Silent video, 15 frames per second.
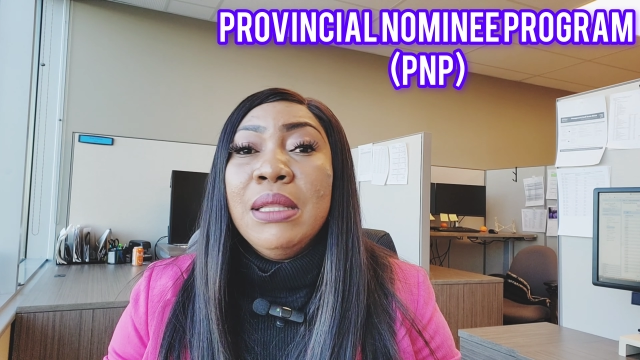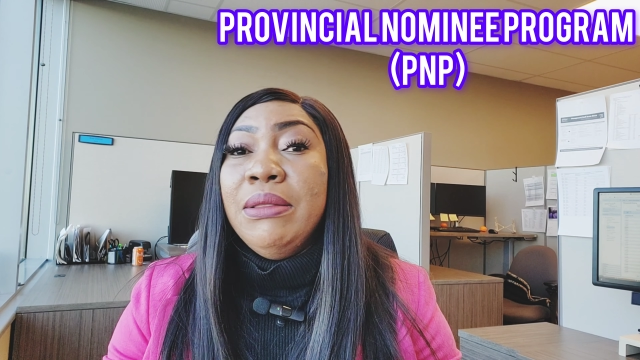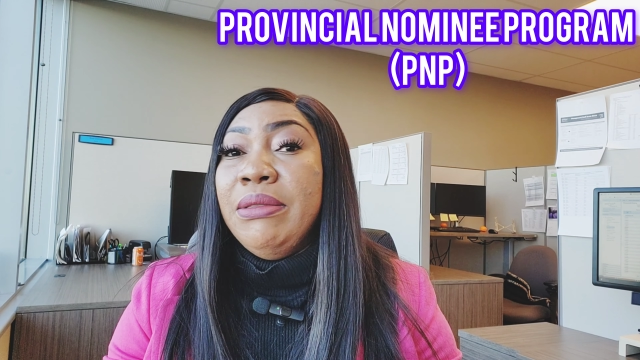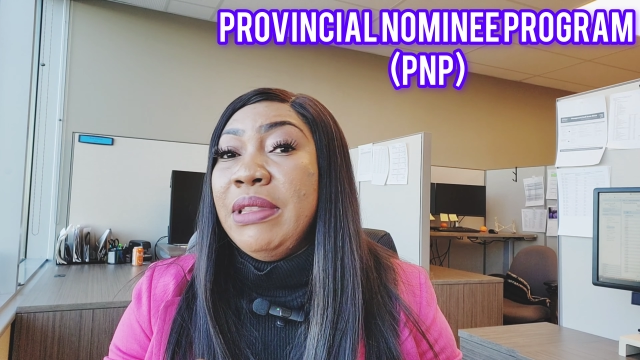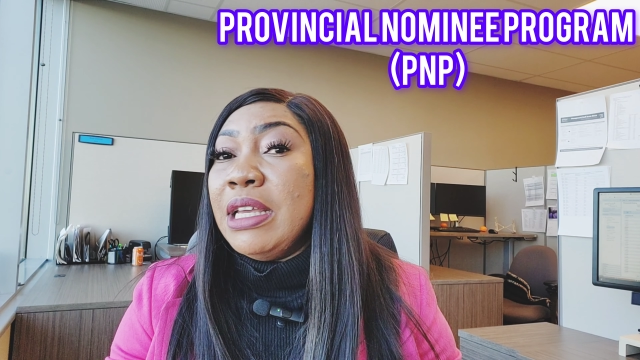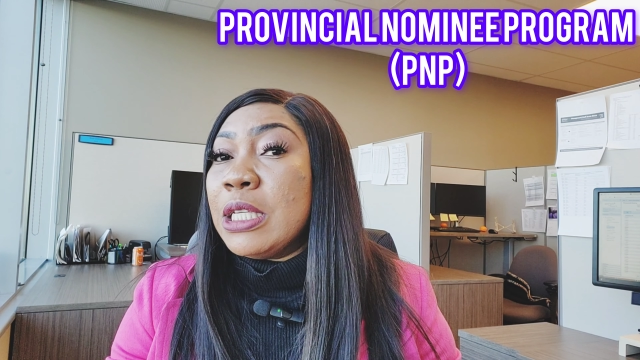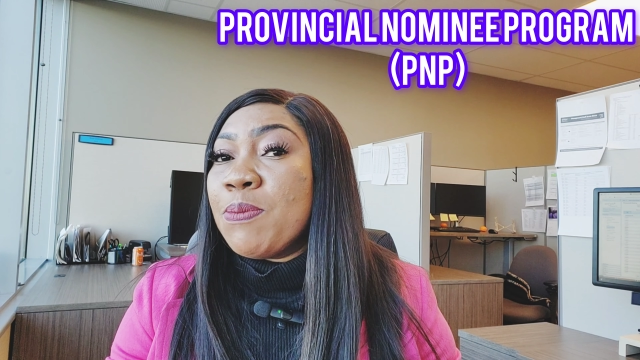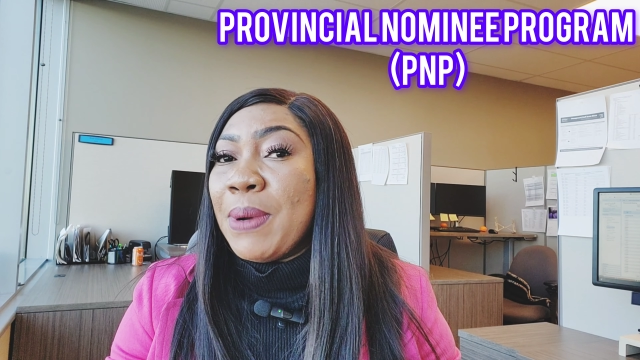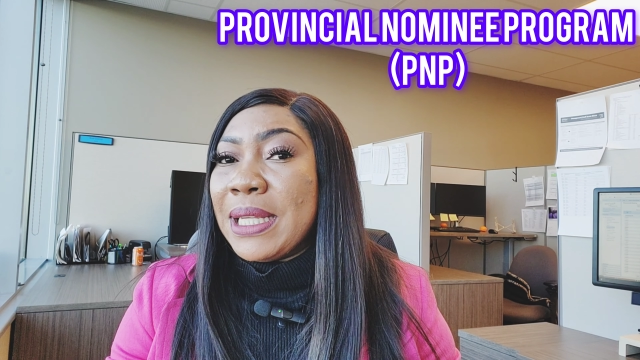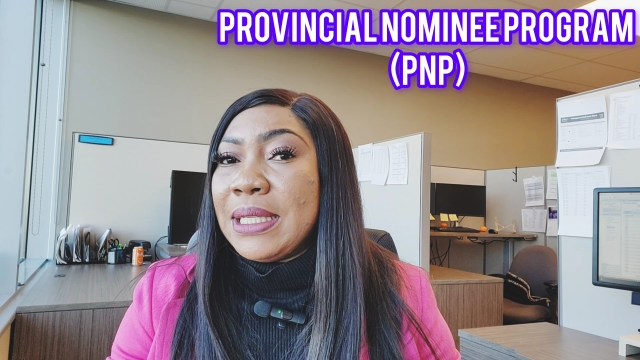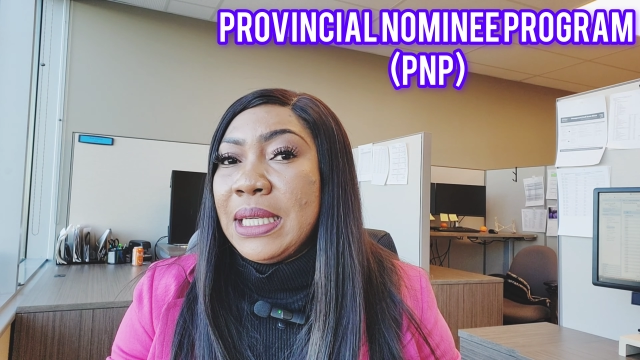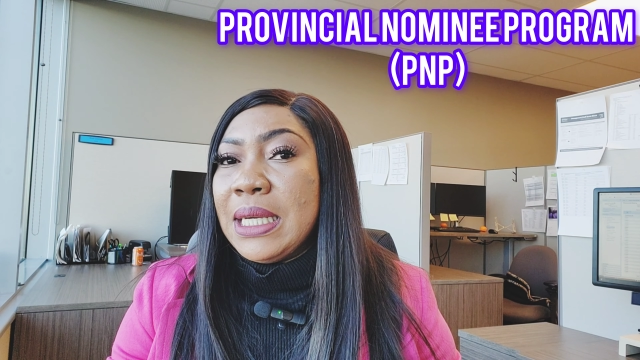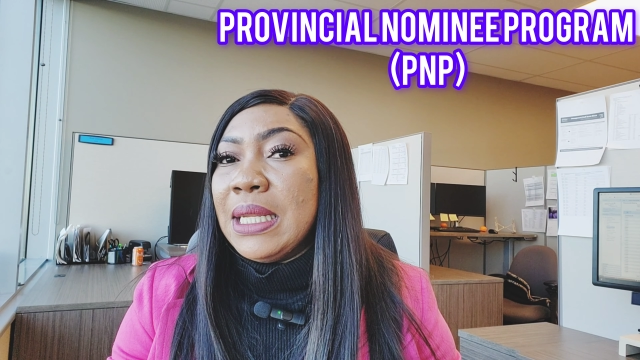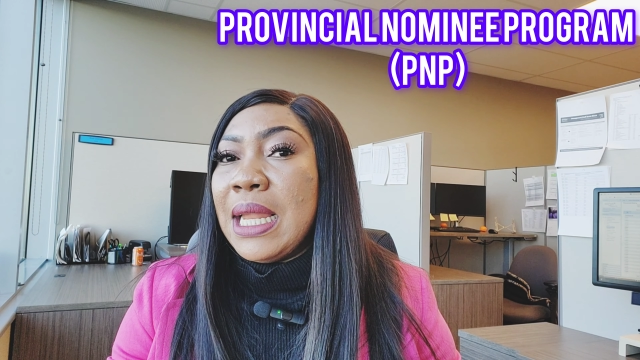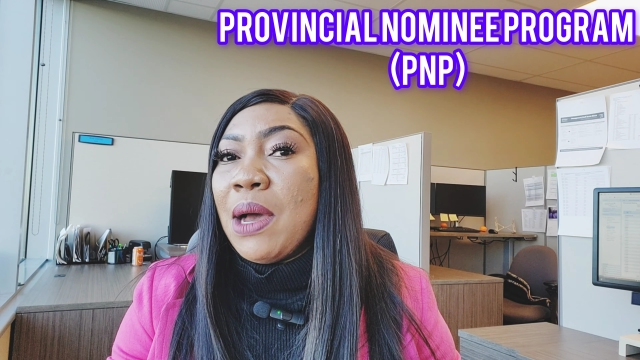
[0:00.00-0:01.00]
This
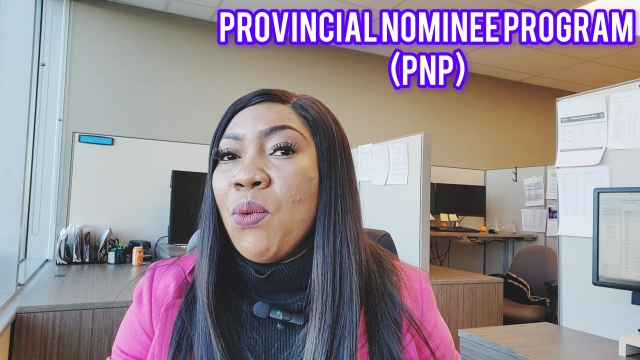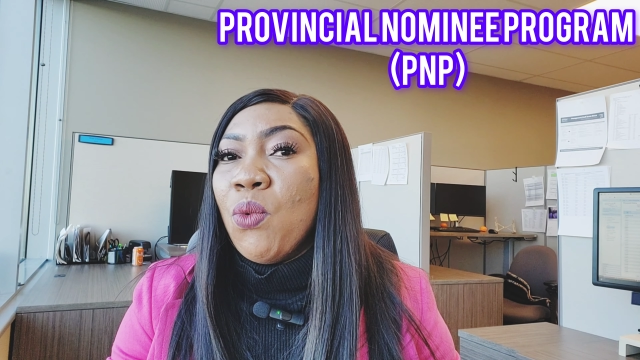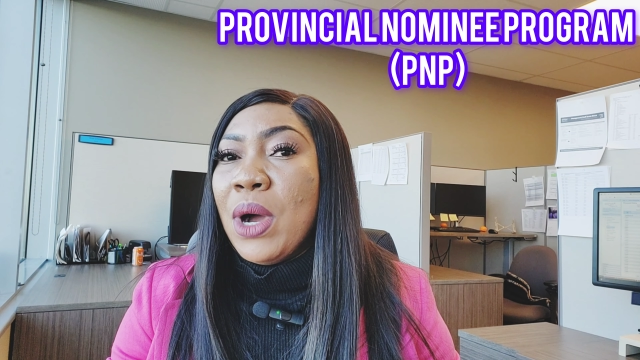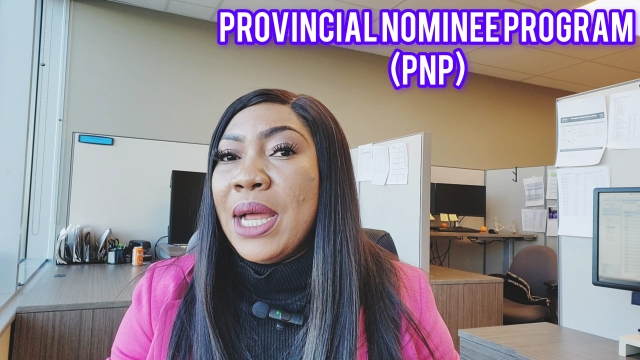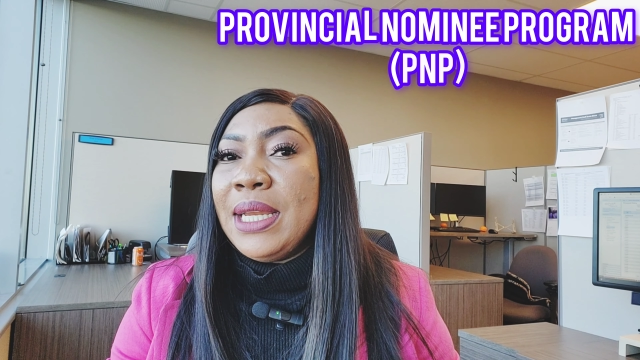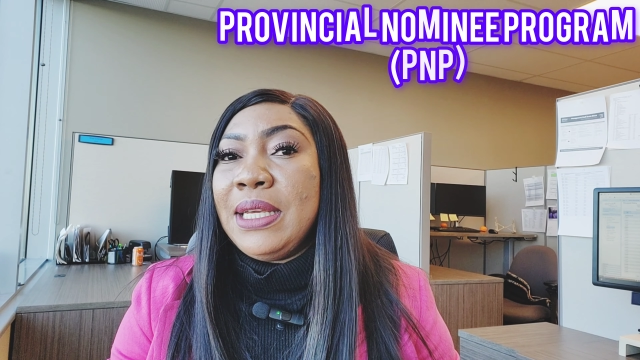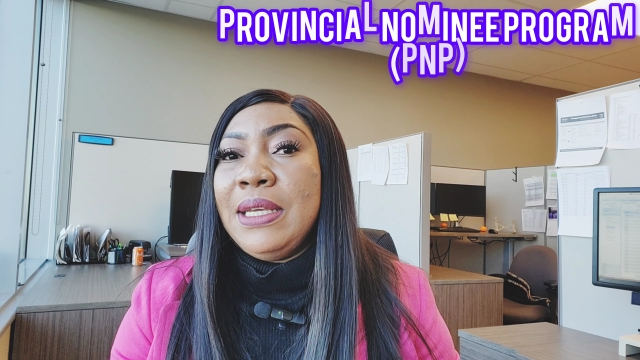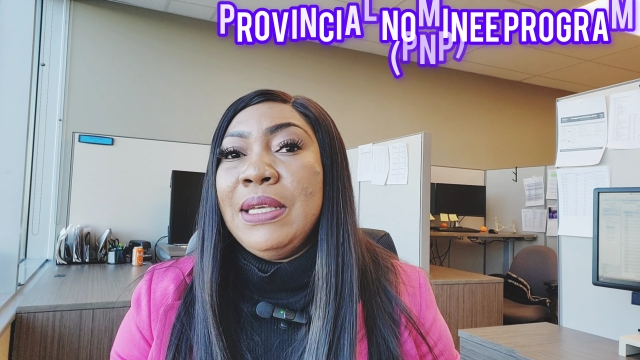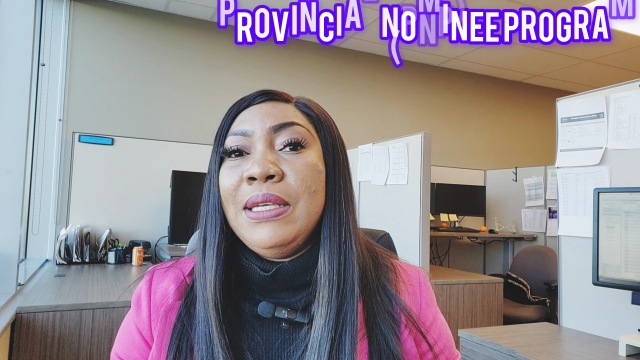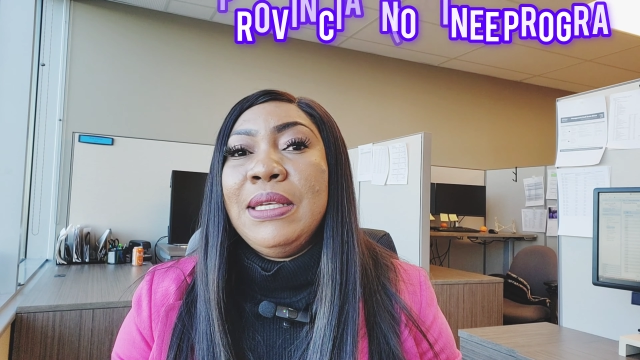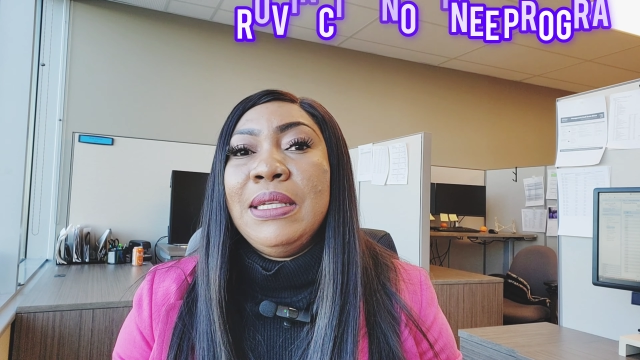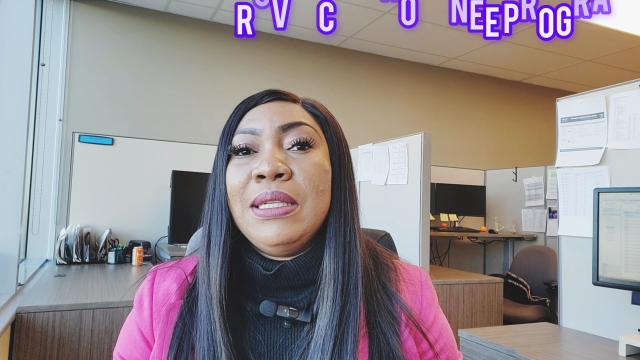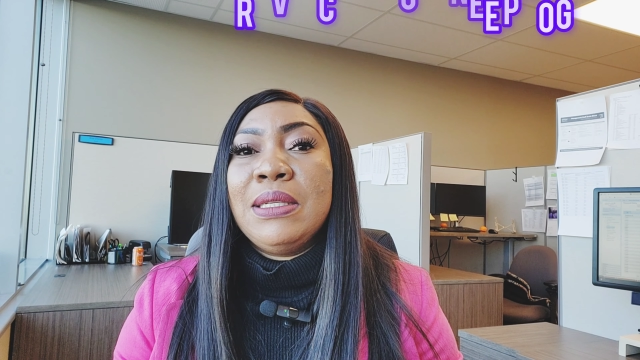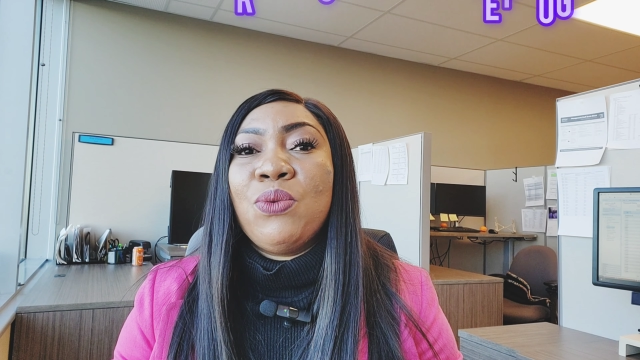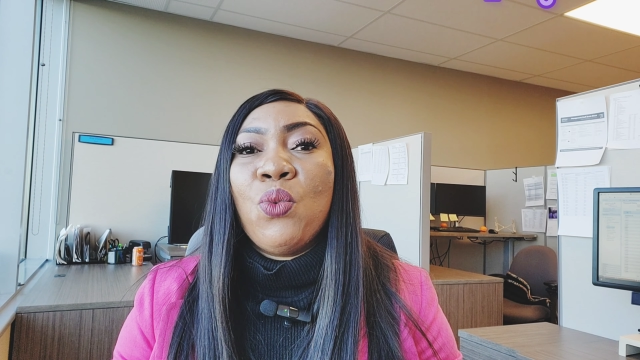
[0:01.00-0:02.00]
particular one
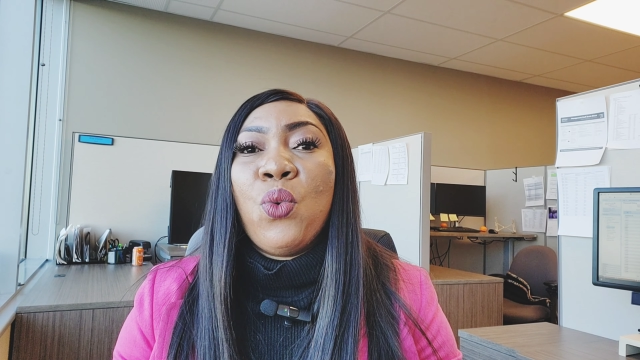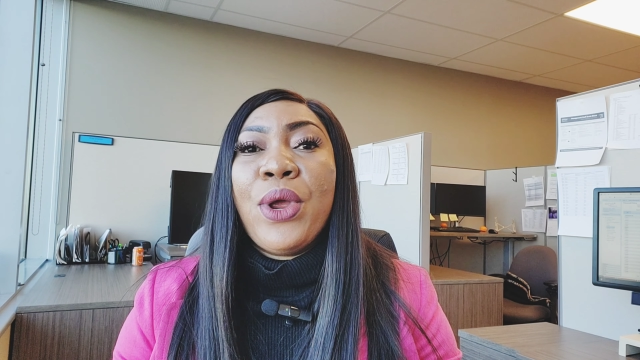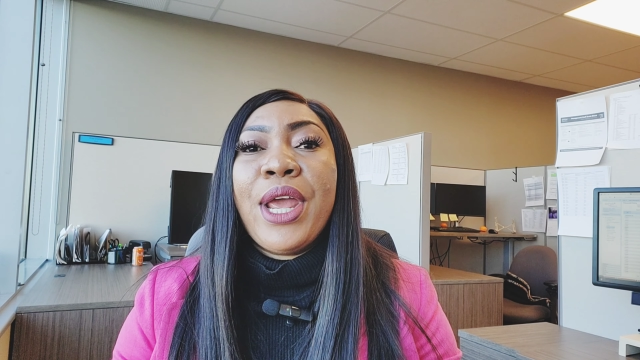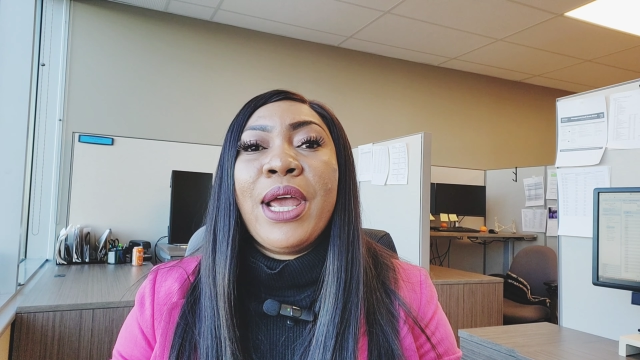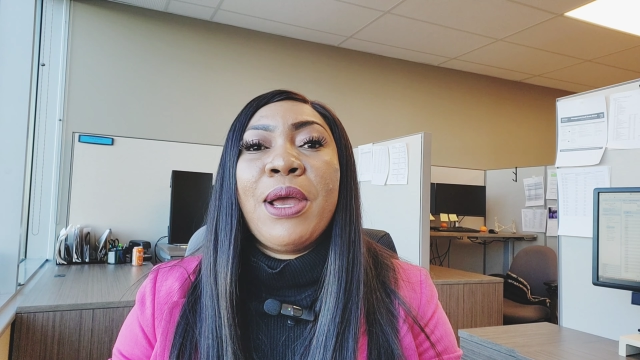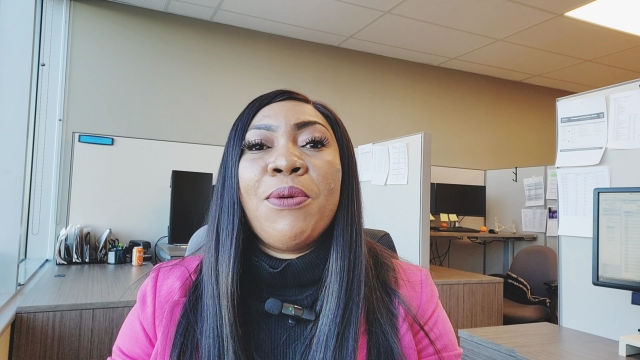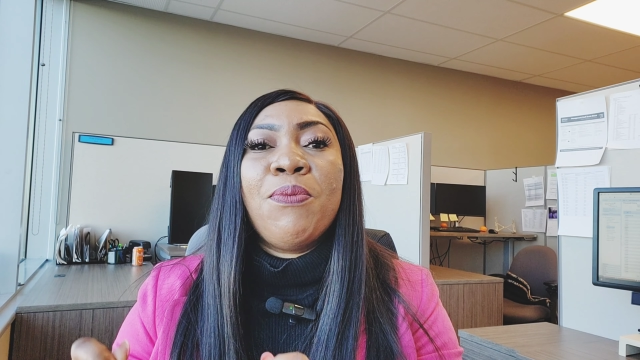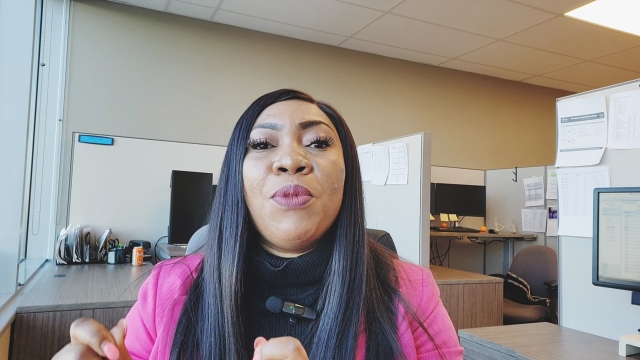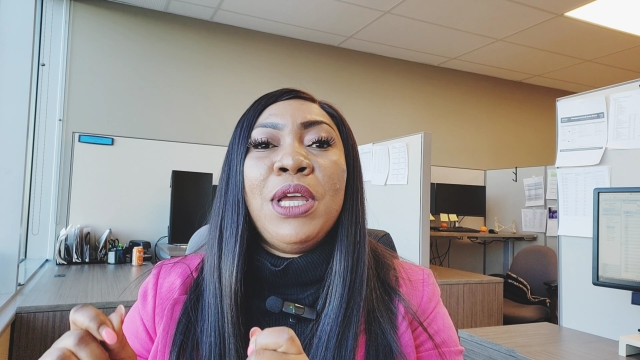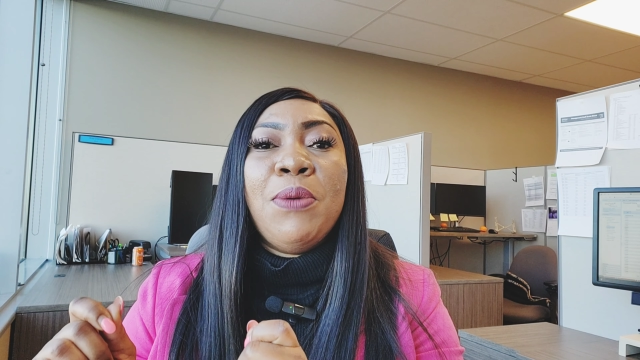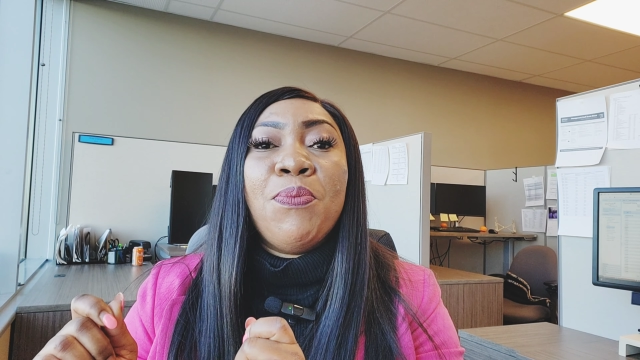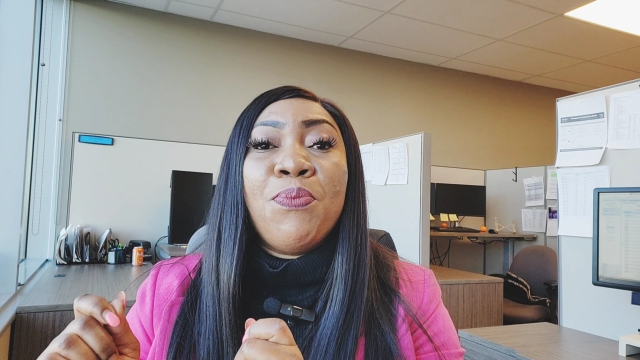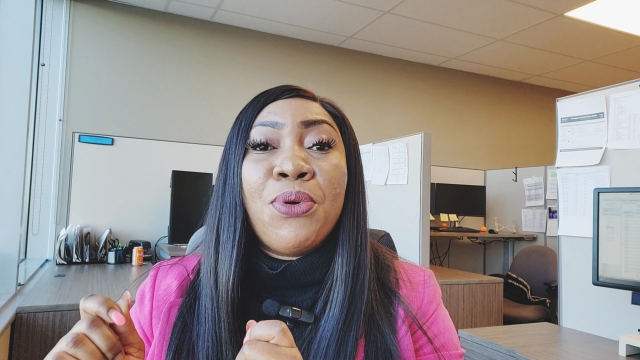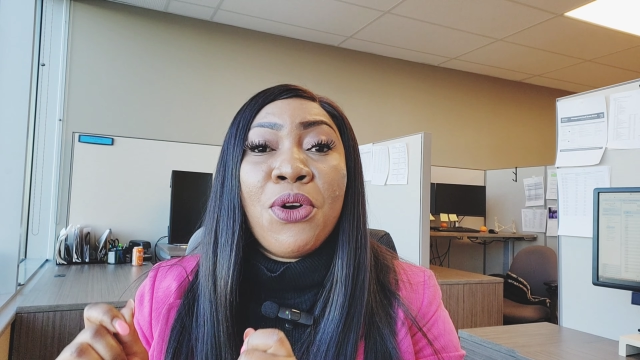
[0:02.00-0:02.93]
is where a